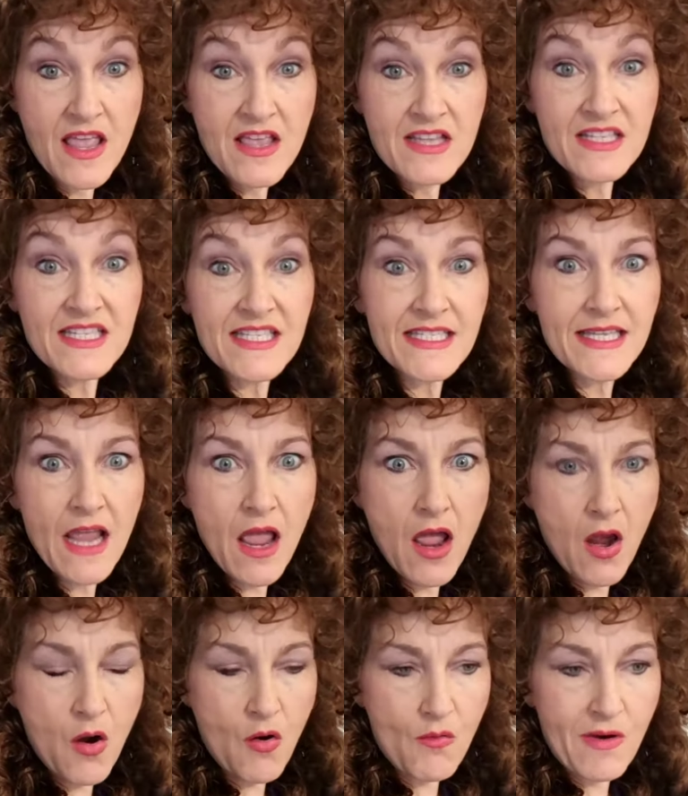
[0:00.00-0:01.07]

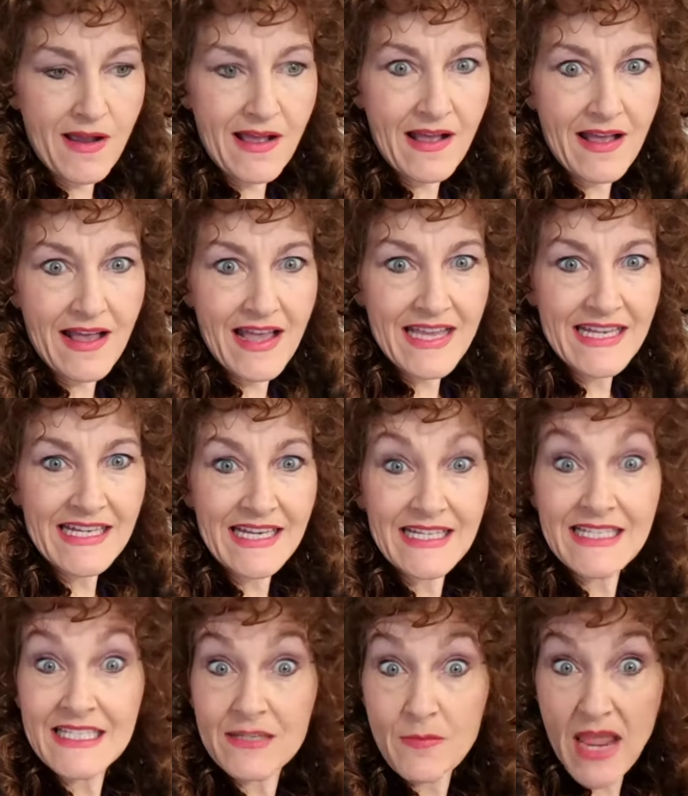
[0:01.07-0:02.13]
So I
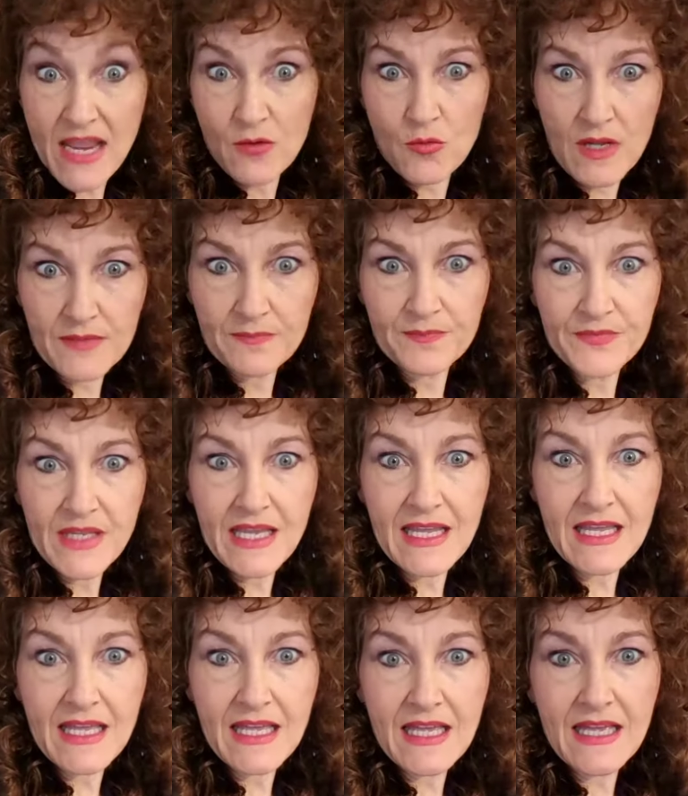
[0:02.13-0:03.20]
needed to make one.
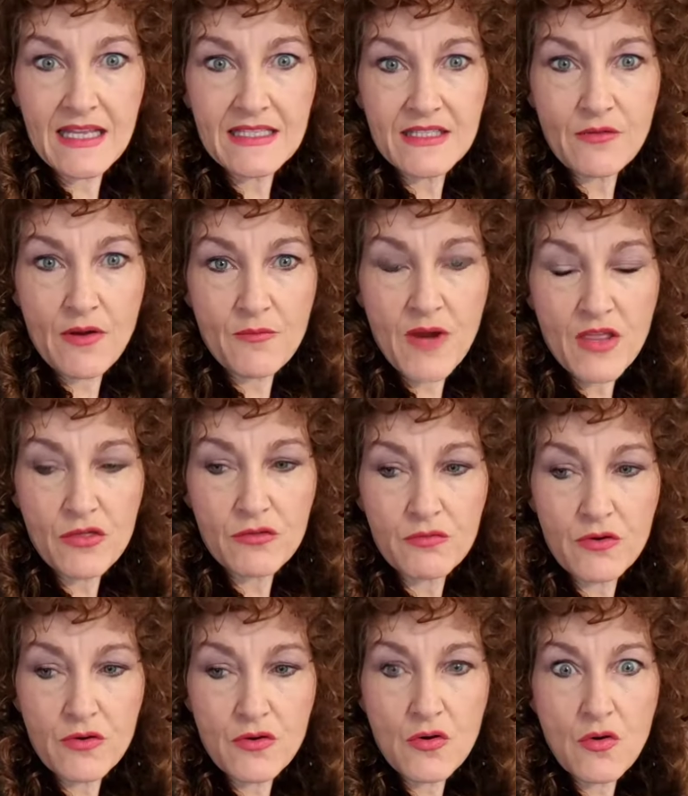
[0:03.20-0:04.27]
And so I went
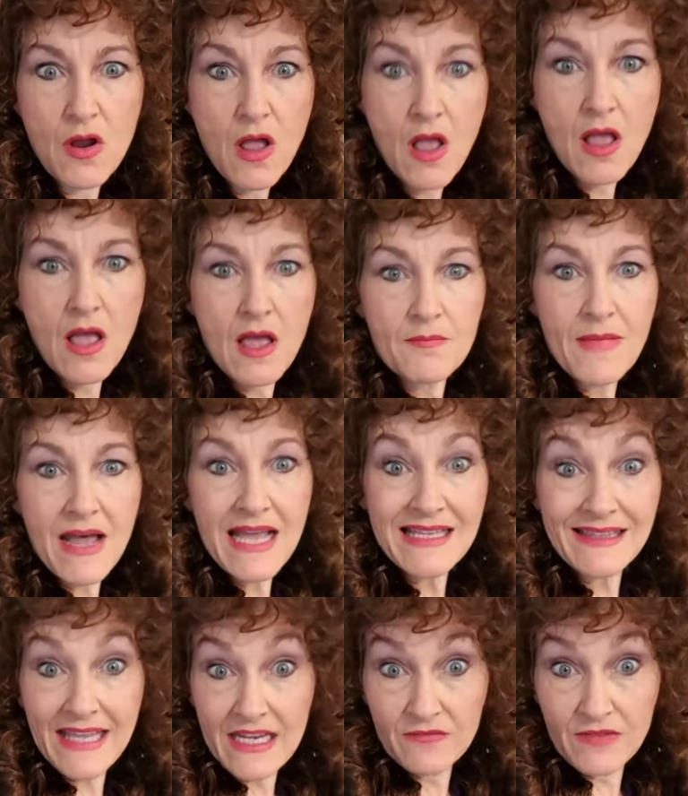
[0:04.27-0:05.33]
through my
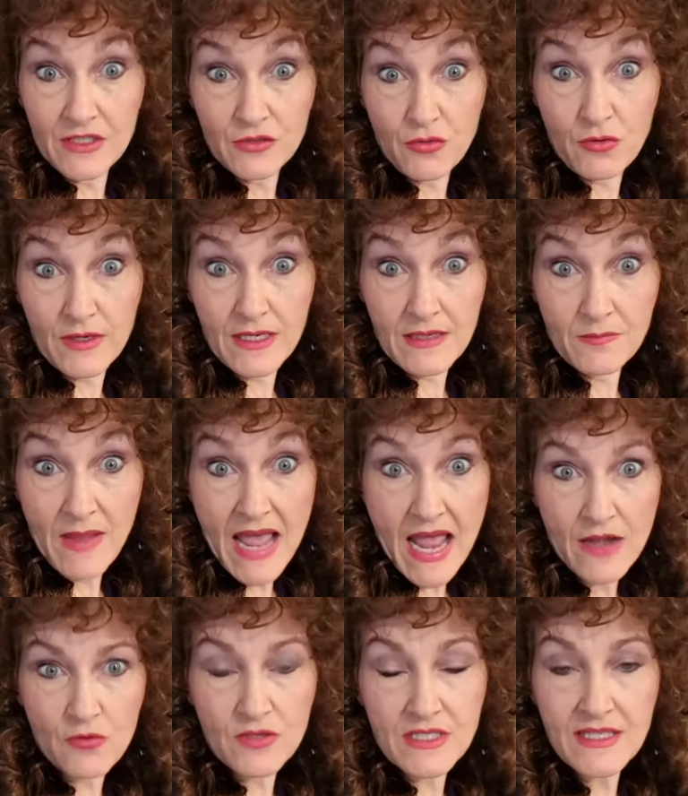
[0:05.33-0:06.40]
late Victorian patterns.